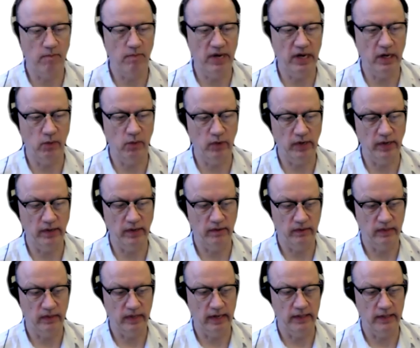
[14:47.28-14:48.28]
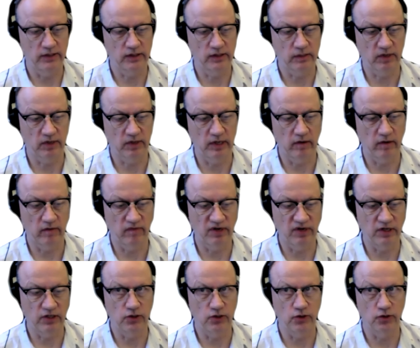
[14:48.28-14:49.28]
bandwidth, and some of the other
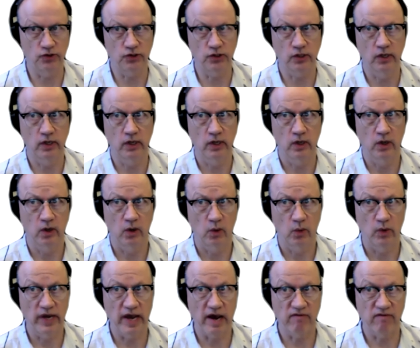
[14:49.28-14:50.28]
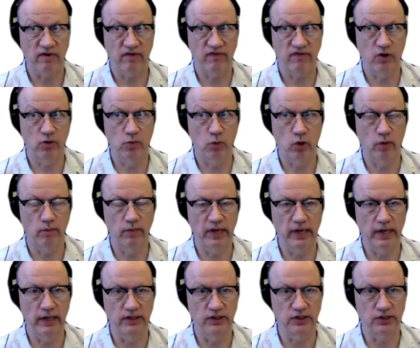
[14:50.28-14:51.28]
features. We have a few more
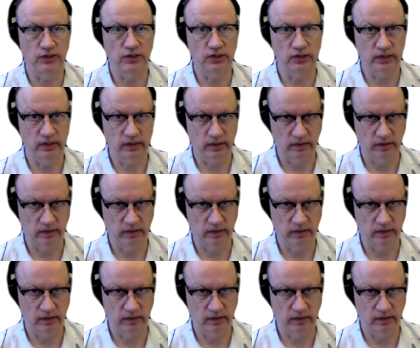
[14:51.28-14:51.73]
minutes